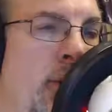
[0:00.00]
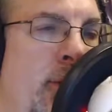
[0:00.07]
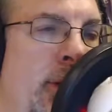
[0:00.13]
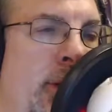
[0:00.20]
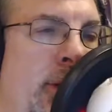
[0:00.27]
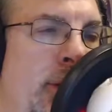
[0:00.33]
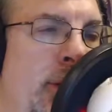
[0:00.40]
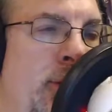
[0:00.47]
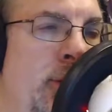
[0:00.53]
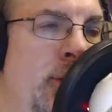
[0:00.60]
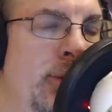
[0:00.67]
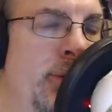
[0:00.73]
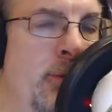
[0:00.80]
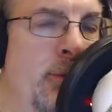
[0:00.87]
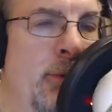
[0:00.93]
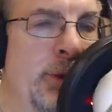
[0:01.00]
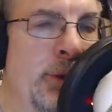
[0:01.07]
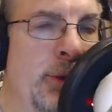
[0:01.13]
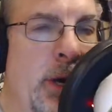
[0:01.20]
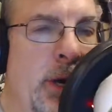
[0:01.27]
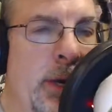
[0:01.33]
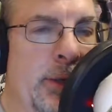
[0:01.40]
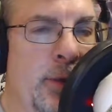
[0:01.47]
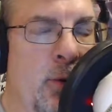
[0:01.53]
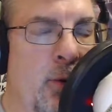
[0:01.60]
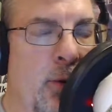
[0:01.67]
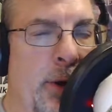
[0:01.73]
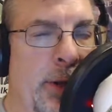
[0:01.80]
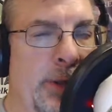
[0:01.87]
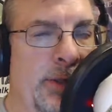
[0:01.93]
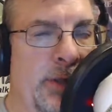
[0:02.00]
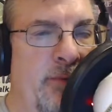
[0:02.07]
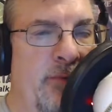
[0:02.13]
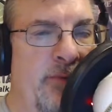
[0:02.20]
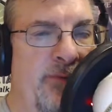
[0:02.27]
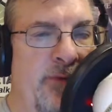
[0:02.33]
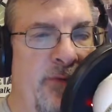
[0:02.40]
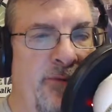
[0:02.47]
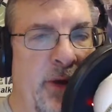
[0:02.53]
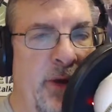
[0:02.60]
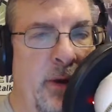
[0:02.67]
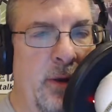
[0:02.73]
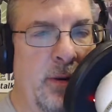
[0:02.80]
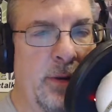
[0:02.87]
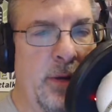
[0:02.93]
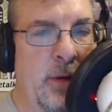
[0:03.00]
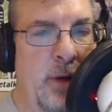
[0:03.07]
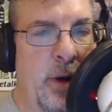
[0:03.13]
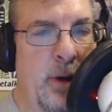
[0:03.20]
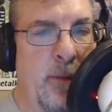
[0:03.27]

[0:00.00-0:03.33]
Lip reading: one that you use is an Oregon 750. Is that right?